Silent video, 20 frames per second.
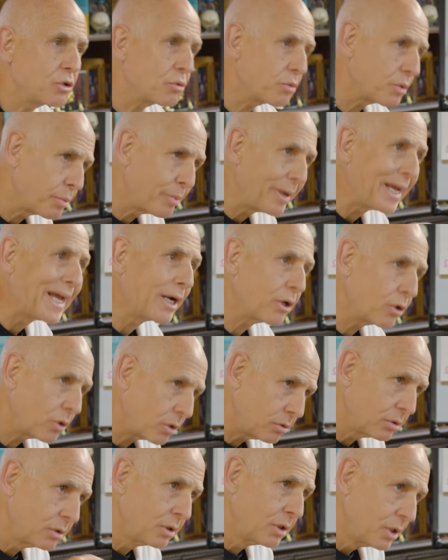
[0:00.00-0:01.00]
to repair
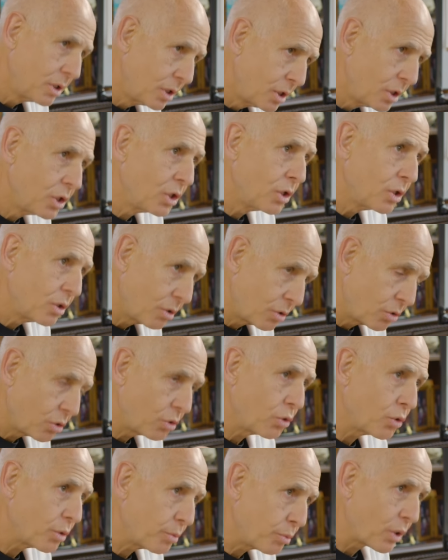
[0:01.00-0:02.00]

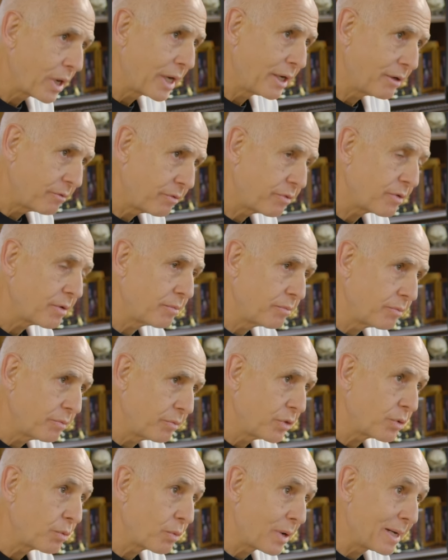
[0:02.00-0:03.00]
your brain from
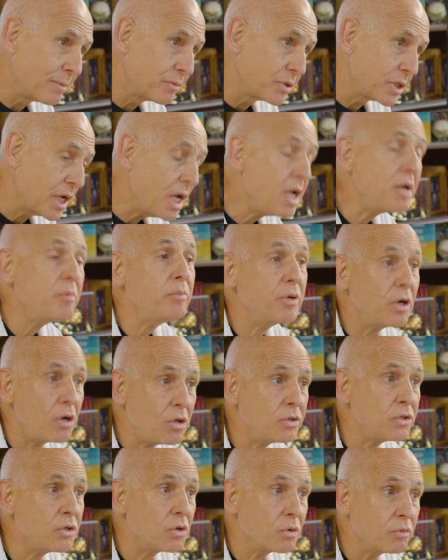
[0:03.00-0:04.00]
the Ramsey Hunt, but
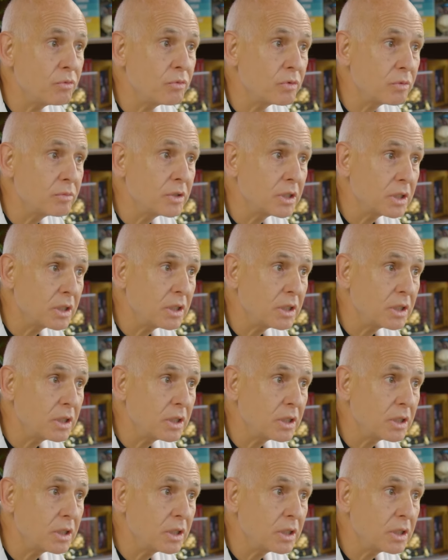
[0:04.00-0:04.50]
also from the